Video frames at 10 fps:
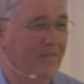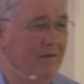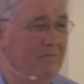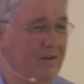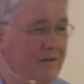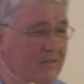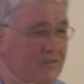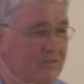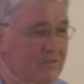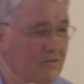I mean,
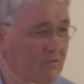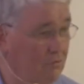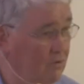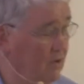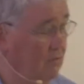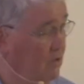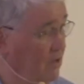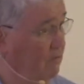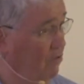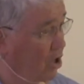that's, you know,
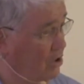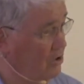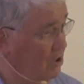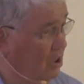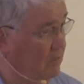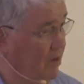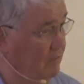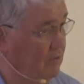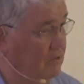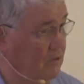we have lost the
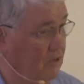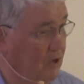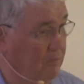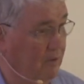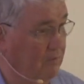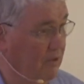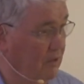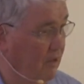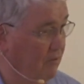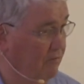commandments in our
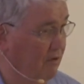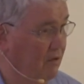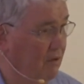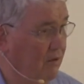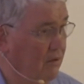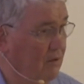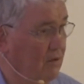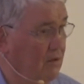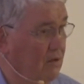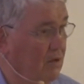public life.
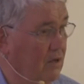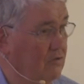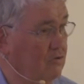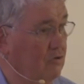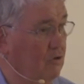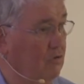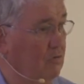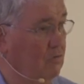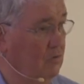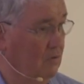And
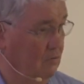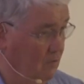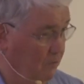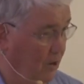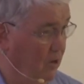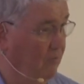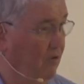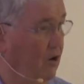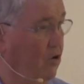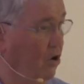so the part
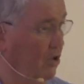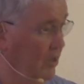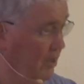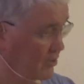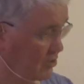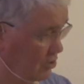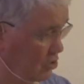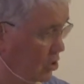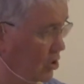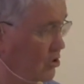of our calling as the
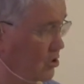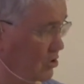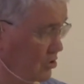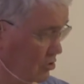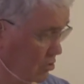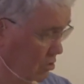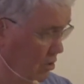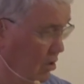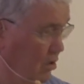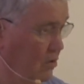church is
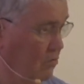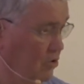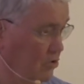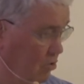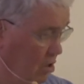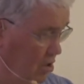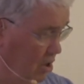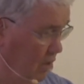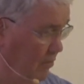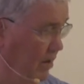to restore
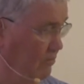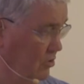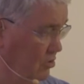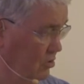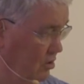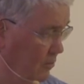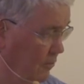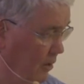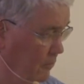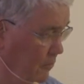the commandments to their
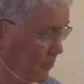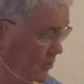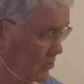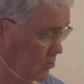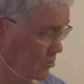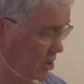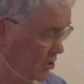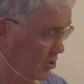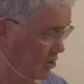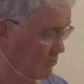proper place, to
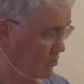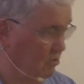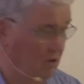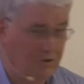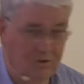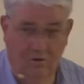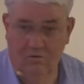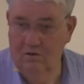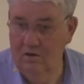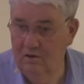teach them to our
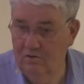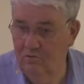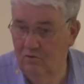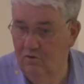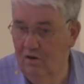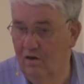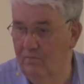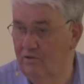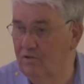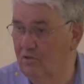children, as
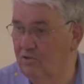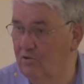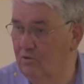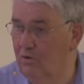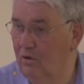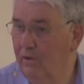Deuteronomy says, to